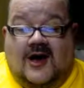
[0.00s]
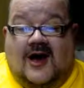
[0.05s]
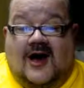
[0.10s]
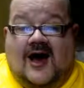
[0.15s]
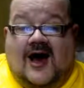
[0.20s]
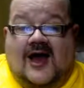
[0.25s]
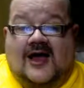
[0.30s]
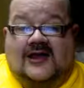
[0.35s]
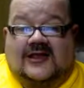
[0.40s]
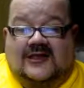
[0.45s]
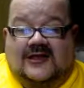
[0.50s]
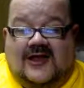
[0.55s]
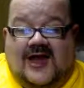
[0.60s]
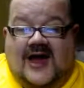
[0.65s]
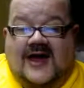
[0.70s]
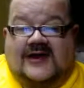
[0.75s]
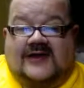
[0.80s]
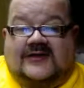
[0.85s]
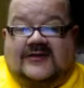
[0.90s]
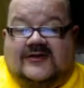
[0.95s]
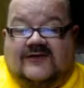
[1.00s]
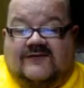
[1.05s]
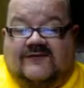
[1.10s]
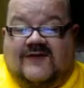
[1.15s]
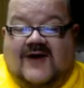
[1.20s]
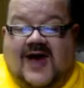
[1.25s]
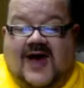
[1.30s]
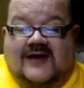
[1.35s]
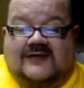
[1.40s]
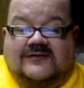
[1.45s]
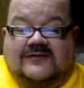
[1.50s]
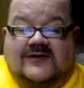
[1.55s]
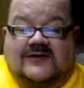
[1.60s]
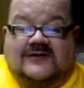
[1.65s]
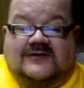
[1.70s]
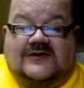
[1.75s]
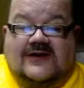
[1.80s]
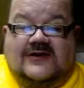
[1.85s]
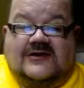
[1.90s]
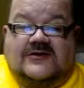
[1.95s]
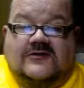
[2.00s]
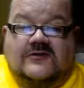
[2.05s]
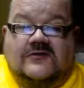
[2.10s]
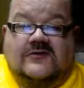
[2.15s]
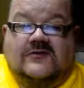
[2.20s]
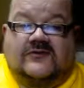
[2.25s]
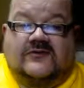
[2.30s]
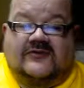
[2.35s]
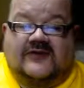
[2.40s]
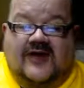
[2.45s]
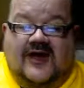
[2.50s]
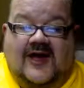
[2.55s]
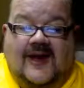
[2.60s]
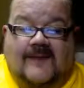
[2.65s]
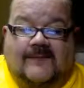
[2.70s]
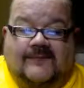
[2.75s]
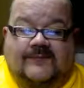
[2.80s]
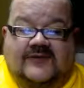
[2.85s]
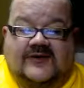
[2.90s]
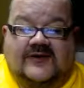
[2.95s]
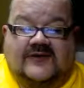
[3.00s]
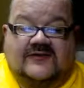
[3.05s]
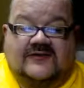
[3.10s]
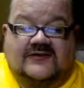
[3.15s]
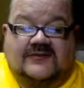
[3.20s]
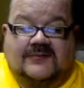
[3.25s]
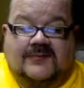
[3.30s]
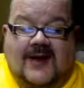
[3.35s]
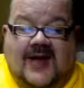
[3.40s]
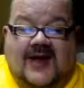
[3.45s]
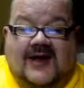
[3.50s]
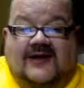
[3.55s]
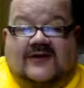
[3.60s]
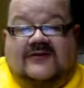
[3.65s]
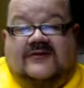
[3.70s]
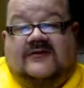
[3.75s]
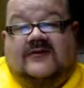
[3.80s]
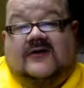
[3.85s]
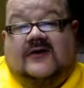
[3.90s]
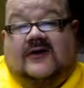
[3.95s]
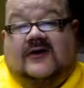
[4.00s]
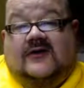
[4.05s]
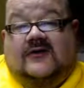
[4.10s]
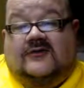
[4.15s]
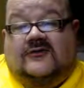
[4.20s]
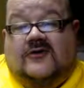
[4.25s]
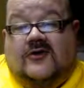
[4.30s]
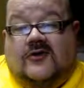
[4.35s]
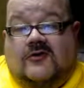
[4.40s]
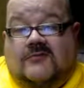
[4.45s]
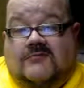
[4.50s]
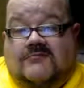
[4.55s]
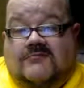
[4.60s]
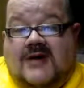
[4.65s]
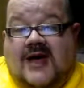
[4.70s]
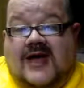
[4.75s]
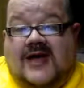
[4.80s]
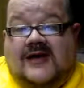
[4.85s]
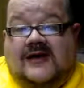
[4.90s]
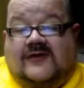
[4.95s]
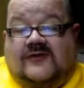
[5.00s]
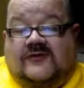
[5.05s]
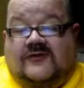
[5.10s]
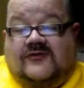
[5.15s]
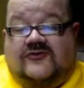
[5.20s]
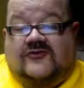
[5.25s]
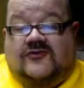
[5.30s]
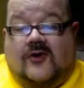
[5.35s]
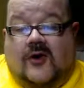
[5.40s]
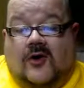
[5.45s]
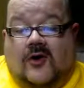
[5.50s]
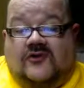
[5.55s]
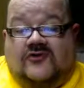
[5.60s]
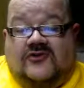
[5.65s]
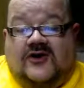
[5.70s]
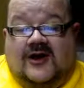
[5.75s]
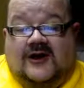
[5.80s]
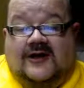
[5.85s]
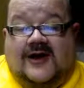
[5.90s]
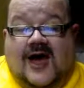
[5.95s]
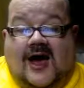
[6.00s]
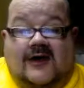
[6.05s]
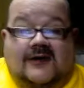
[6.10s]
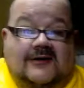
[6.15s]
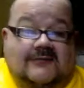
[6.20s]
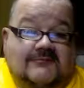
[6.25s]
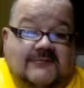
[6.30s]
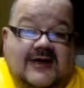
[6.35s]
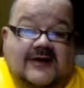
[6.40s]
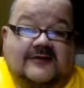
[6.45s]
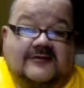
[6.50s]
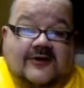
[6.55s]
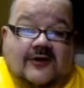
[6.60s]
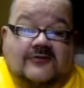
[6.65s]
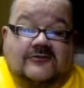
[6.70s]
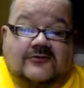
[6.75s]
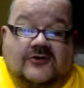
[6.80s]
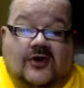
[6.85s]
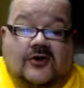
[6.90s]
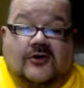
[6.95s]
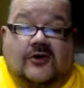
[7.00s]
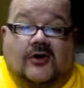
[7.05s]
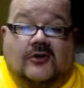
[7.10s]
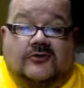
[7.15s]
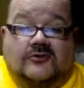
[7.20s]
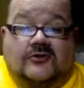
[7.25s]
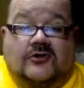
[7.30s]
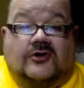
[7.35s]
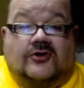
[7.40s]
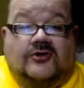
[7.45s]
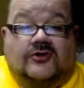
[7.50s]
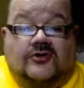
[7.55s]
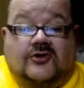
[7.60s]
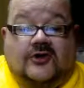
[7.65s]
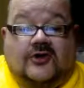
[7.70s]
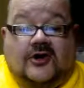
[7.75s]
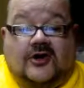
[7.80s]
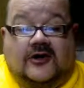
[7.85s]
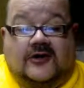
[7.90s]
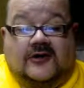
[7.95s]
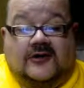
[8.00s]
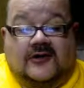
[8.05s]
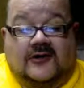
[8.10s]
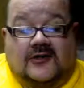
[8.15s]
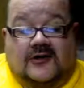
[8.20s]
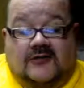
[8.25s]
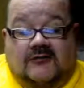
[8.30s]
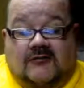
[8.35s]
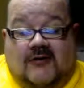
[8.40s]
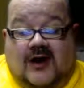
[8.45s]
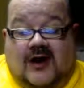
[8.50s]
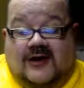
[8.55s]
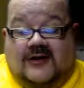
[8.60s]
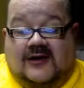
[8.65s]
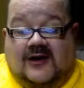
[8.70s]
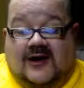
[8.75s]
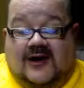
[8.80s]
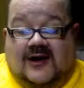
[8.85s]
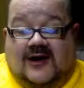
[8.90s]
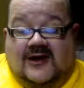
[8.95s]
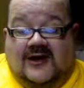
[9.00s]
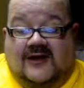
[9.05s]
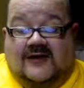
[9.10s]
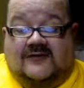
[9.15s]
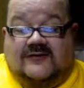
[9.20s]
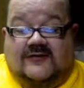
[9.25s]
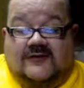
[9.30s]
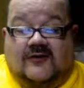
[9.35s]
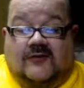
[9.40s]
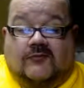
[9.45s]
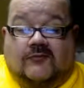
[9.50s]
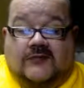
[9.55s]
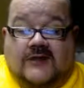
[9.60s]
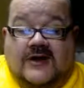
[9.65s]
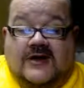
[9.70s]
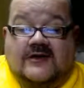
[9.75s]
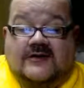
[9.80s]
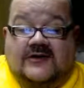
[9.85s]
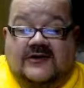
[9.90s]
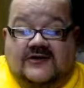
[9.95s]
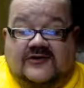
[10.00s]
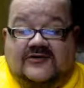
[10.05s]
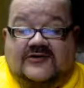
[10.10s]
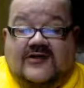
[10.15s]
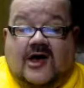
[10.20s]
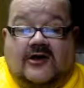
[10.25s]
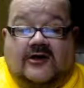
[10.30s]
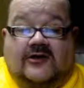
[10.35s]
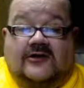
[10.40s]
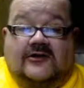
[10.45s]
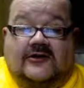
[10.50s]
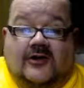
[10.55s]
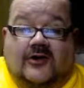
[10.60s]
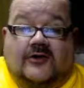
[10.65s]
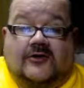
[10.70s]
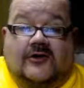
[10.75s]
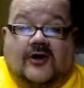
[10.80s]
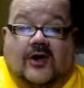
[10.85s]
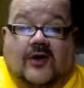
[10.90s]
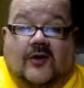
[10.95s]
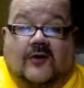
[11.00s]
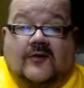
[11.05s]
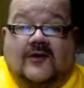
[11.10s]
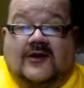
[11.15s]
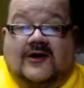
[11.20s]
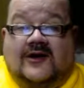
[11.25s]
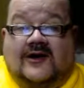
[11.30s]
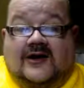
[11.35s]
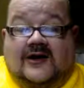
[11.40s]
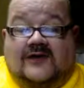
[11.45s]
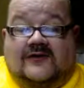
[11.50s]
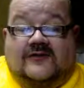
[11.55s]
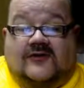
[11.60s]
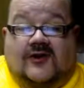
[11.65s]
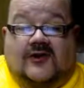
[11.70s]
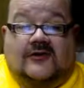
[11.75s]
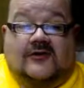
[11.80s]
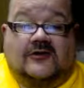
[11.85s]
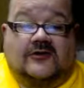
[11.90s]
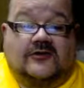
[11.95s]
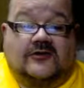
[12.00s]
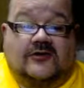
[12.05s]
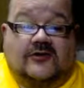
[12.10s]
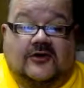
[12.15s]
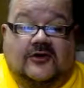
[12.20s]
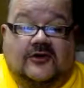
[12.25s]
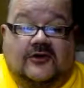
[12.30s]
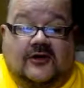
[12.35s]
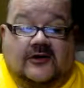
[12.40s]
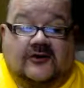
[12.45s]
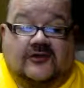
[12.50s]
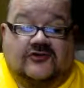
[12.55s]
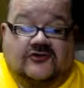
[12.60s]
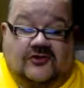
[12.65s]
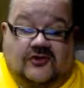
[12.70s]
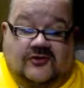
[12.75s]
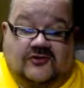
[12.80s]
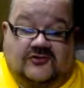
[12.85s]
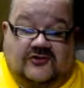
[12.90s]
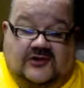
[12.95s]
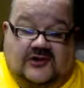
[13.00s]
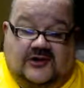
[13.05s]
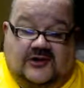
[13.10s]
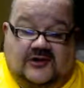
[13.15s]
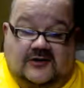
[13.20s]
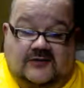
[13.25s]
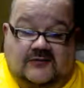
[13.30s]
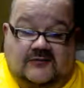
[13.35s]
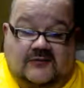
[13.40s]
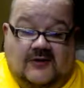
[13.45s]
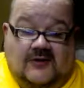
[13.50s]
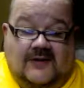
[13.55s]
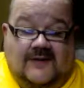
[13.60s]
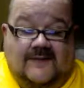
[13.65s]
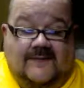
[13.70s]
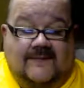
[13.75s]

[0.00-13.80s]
I like the fact that they used empty space to make the star stand out and make their logo look good, right? This is a really solid logo. It's going to look good on a jersey, right?